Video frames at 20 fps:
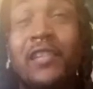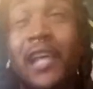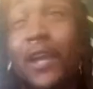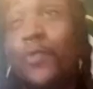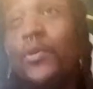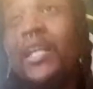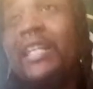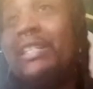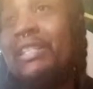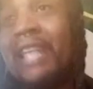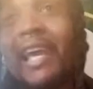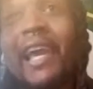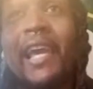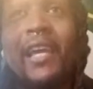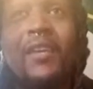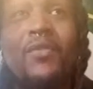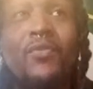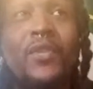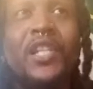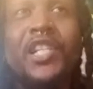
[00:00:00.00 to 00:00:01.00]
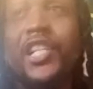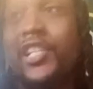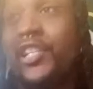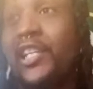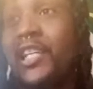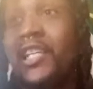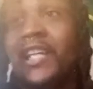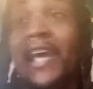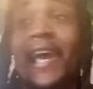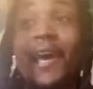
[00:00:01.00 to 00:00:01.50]
Like we set. We just
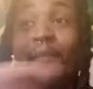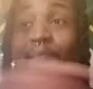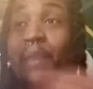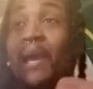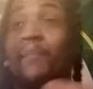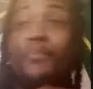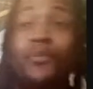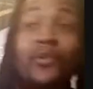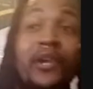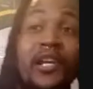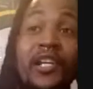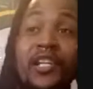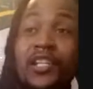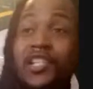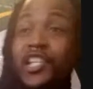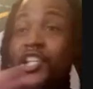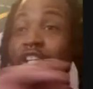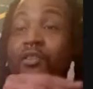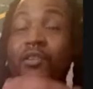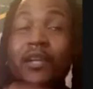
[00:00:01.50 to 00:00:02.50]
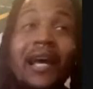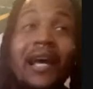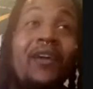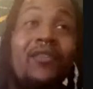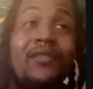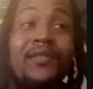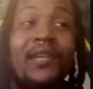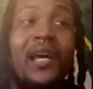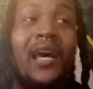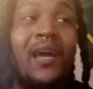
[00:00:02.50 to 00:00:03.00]
need to pepper in the shit on the
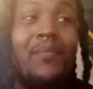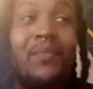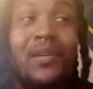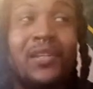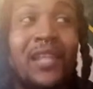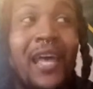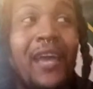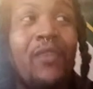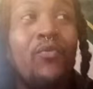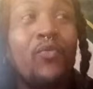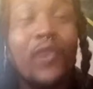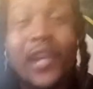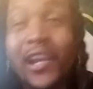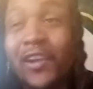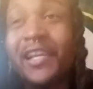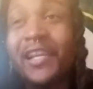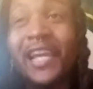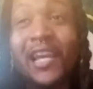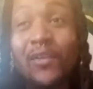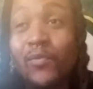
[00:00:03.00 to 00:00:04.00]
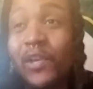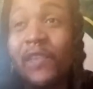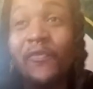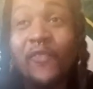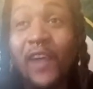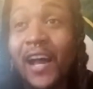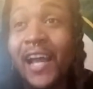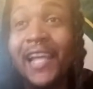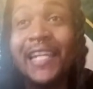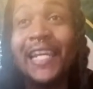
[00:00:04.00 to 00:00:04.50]
outside. But like, where can we
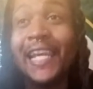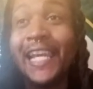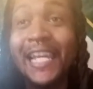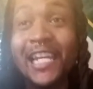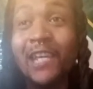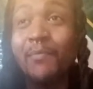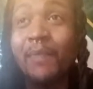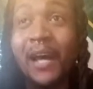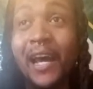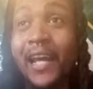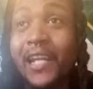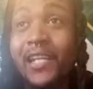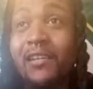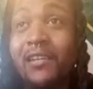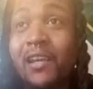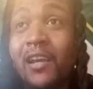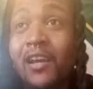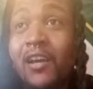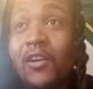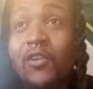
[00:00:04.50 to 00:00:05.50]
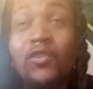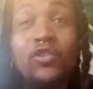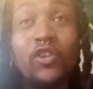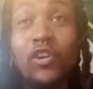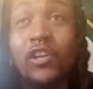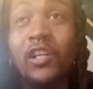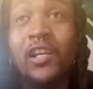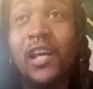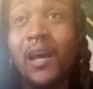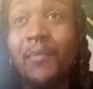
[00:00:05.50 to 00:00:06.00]
find anybody who's
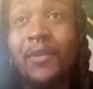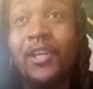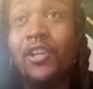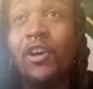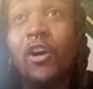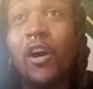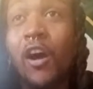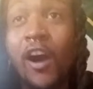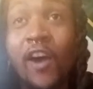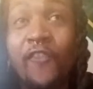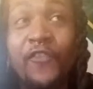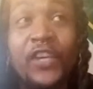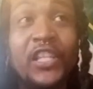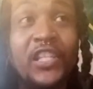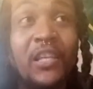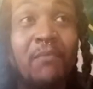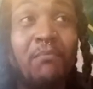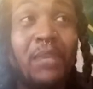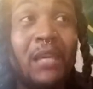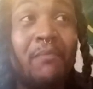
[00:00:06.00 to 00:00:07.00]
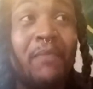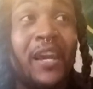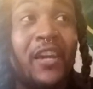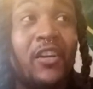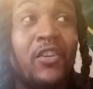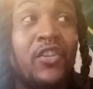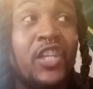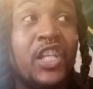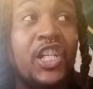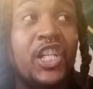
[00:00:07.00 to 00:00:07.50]
gonna come in on offense and be
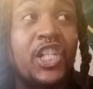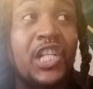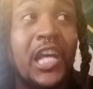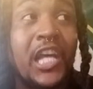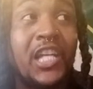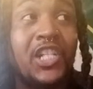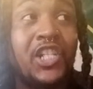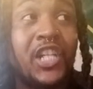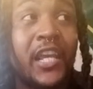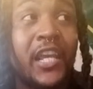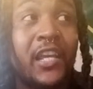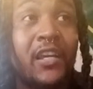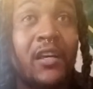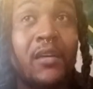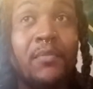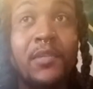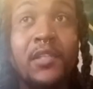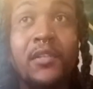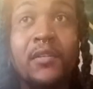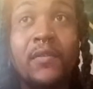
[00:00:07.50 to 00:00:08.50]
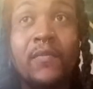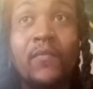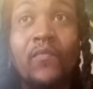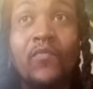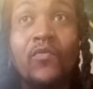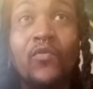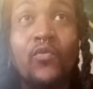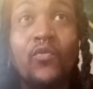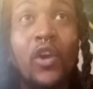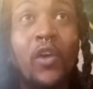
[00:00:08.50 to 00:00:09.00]
better than a Josh Jacobs,
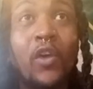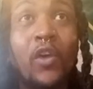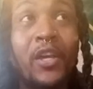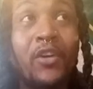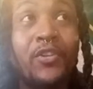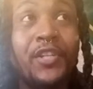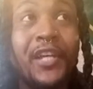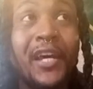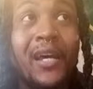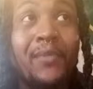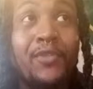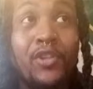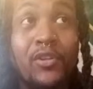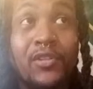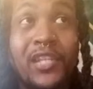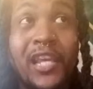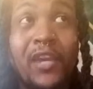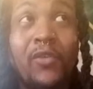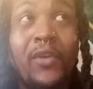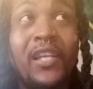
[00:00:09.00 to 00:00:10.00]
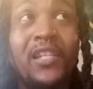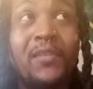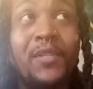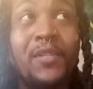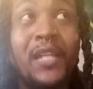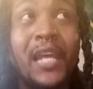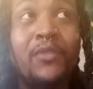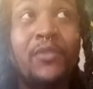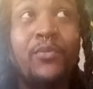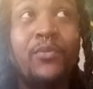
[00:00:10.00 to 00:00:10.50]
Romeo Dubs? You're gonna take away some
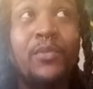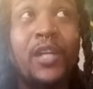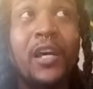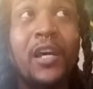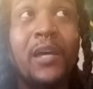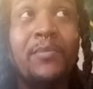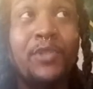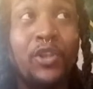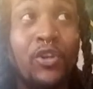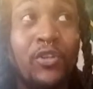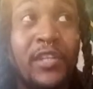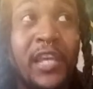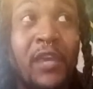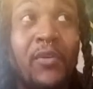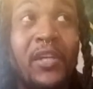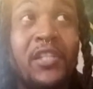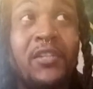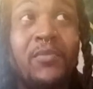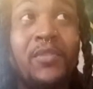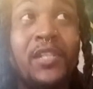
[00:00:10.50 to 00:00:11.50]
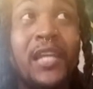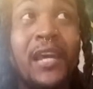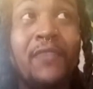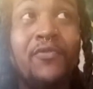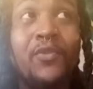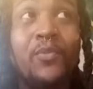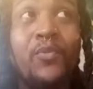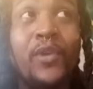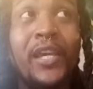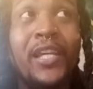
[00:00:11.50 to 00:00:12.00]
snaps from Dubs. You're gonna take away some snaps
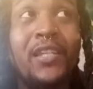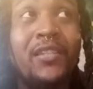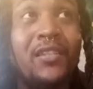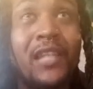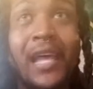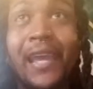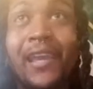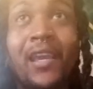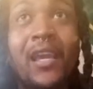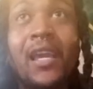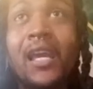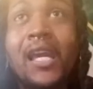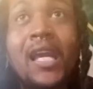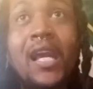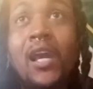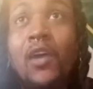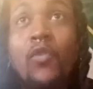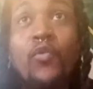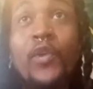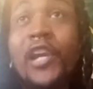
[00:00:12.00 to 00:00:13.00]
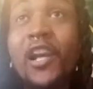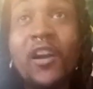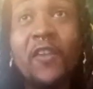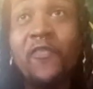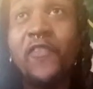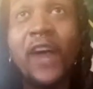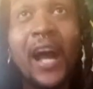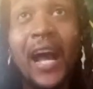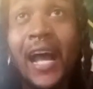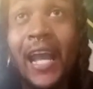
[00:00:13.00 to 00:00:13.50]
from Wicks. Like we are
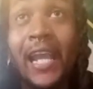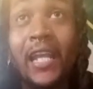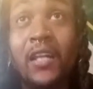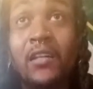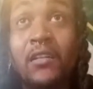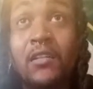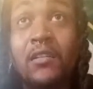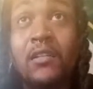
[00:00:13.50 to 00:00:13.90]
fine.